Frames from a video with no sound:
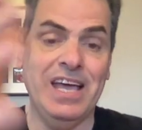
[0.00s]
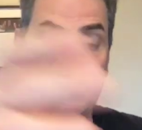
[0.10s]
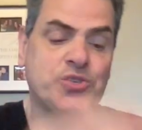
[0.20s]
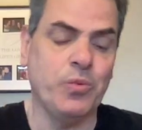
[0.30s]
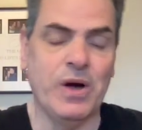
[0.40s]

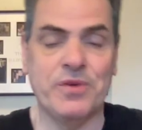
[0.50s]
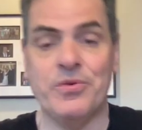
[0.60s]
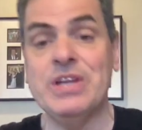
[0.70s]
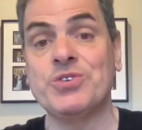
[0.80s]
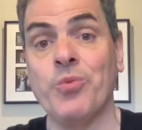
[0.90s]
Each one
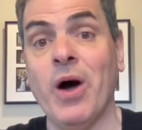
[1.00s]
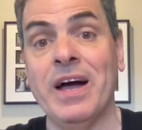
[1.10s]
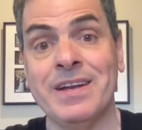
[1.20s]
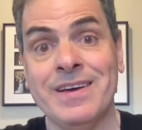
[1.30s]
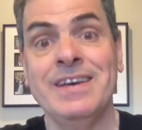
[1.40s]
reach
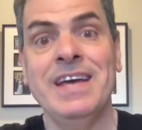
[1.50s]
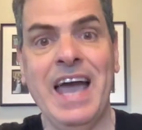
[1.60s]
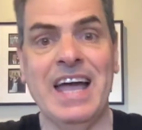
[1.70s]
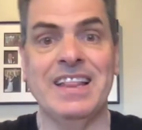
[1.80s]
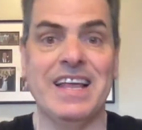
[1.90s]
one,
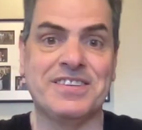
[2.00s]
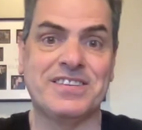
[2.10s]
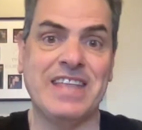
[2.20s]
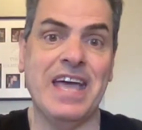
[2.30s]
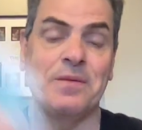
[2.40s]
and let's
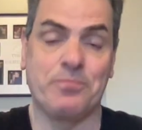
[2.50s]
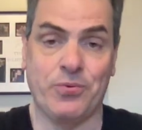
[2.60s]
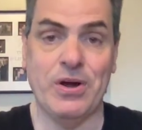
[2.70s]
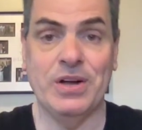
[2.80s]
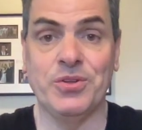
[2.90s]
stay in
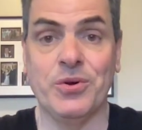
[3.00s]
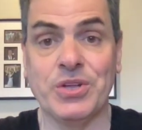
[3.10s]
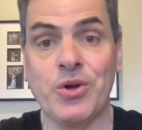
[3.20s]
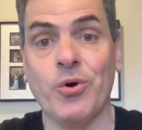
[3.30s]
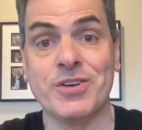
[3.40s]
prayer
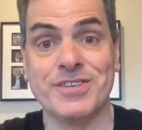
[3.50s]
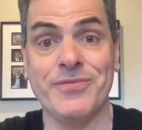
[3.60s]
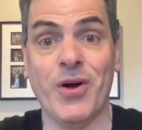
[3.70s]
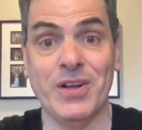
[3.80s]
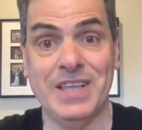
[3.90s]
during the course
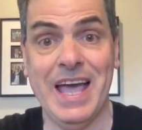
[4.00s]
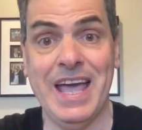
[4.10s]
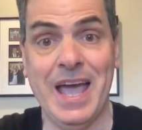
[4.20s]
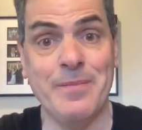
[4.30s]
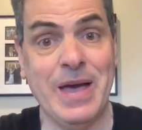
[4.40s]
of our
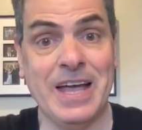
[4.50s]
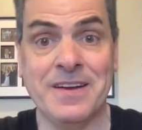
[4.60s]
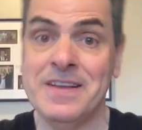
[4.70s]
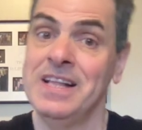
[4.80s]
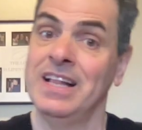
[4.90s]
day.
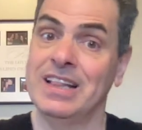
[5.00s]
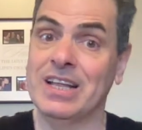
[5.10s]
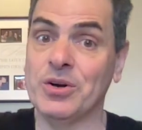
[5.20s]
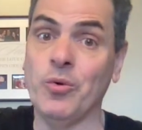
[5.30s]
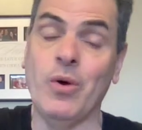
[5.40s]
Amen.
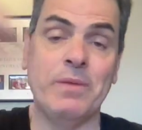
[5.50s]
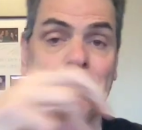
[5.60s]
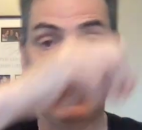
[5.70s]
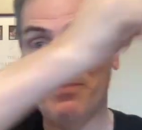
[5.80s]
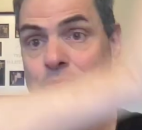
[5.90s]
Little
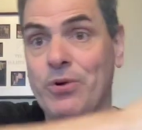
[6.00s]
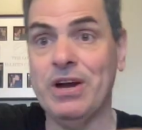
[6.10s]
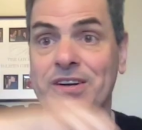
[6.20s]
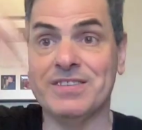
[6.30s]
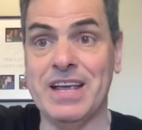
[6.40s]
one minute
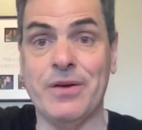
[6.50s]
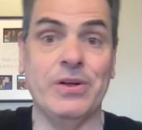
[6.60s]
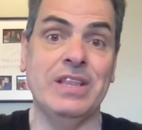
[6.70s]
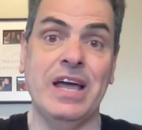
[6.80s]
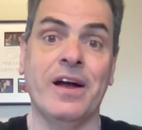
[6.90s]
prayers
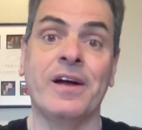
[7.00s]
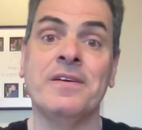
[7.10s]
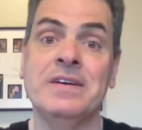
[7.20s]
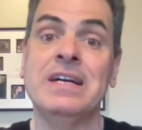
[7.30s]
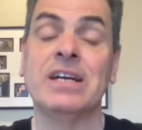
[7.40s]
here and there
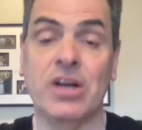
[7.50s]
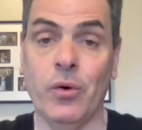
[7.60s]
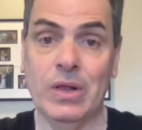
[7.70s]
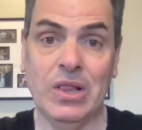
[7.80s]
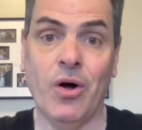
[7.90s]

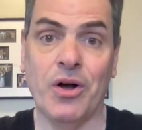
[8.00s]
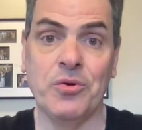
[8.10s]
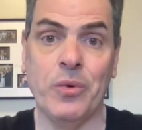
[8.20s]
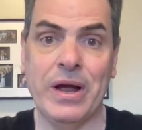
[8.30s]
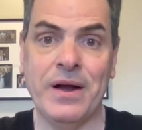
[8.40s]
go a
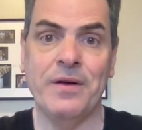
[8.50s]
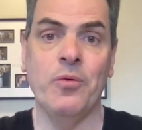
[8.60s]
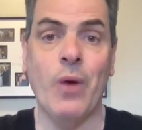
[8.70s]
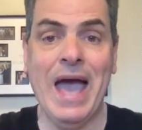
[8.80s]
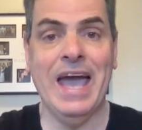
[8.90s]
long
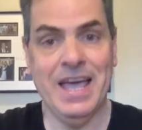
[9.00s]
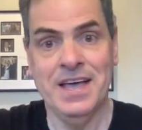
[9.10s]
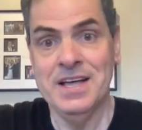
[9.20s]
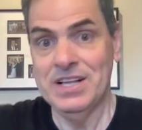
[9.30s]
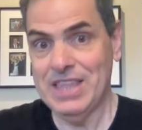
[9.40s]
way.
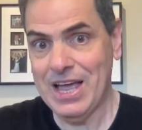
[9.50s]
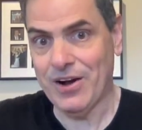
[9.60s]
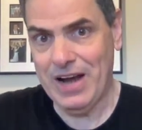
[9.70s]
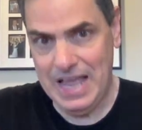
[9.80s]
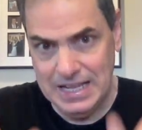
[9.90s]
They
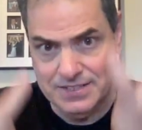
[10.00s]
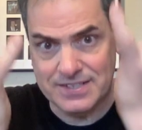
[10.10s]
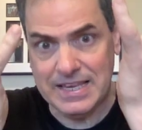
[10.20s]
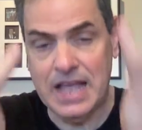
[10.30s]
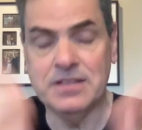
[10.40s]
are
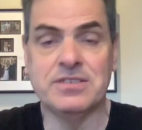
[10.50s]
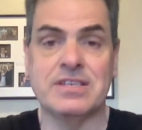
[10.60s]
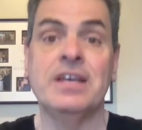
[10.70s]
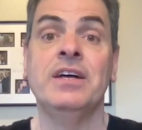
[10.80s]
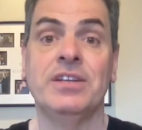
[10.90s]

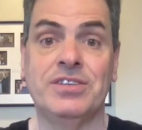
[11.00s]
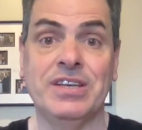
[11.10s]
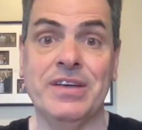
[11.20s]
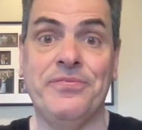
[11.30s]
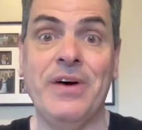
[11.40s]
incense
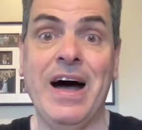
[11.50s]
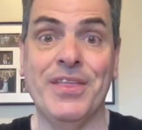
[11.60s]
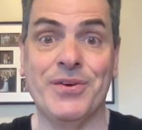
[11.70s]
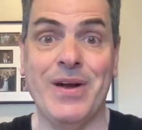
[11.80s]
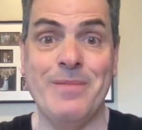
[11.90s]
to the
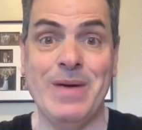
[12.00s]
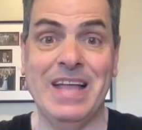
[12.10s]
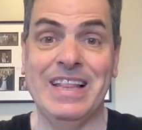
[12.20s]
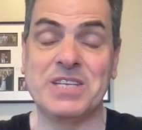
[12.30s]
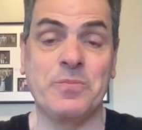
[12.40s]
Father.
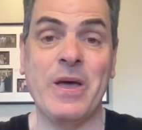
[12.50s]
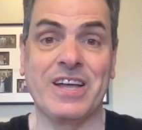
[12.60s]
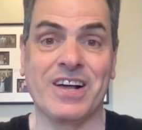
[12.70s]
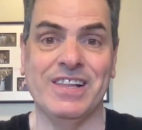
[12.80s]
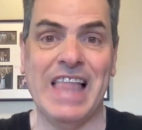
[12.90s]
Amen. Let's
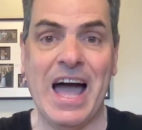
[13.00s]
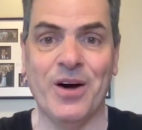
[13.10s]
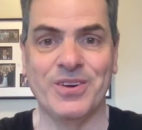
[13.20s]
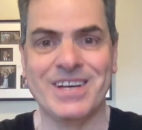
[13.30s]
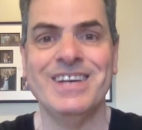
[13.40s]
make a
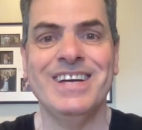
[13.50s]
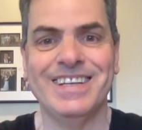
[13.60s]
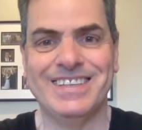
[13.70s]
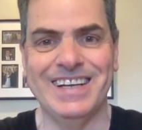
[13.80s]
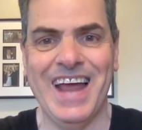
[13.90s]
cloud
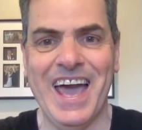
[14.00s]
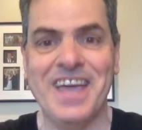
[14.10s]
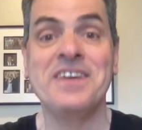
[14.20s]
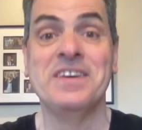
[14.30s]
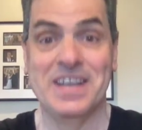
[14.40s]

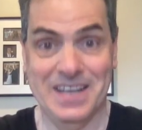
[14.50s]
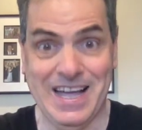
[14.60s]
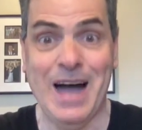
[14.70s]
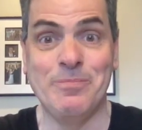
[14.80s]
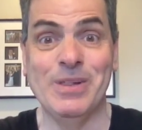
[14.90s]
today.
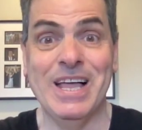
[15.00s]
God